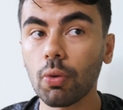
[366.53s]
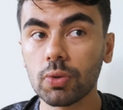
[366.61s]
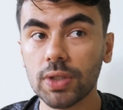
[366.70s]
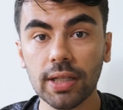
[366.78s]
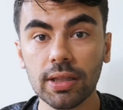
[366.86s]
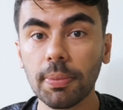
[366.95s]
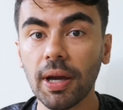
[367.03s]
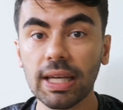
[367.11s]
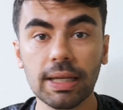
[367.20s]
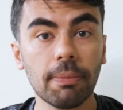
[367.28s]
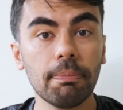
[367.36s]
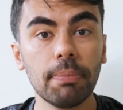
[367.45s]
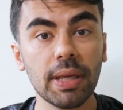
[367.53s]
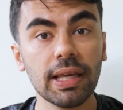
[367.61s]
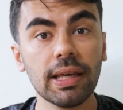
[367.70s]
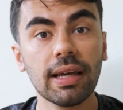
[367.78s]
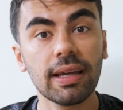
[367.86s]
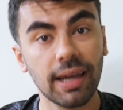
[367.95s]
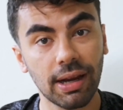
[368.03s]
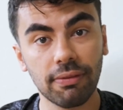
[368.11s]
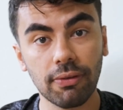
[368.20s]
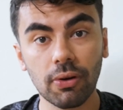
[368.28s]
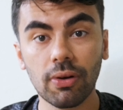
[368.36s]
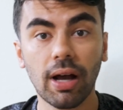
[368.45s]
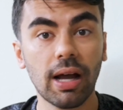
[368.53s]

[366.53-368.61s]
take the bike, be careful.